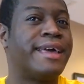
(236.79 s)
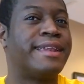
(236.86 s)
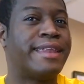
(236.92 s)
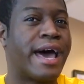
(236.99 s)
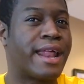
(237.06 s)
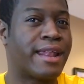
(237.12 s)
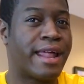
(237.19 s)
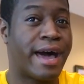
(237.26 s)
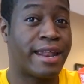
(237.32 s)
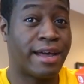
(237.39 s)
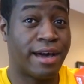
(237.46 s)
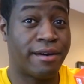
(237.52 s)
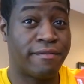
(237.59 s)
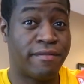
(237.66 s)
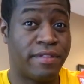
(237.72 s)
not a lot
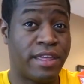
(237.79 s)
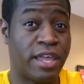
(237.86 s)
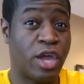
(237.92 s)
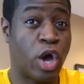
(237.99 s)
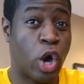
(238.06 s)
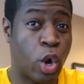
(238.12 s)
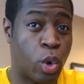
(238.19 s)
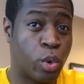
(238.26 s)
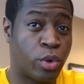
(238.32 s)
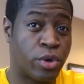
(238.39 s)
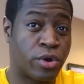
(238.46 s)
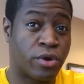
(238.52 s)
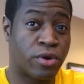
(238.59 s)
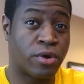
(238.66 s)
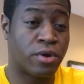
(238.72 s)
of the
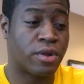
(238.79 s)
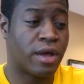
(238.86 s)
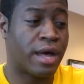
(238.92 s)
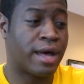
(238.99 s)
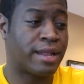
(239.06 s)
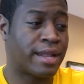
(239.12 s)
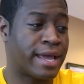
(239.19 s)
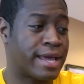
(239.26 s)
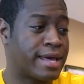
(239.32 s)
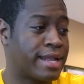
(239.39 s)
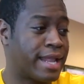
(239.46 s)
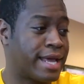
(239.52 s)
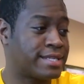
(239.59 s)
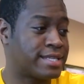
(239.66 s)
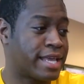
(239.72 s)
older, like
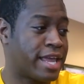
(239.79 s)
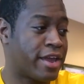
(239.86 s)
classic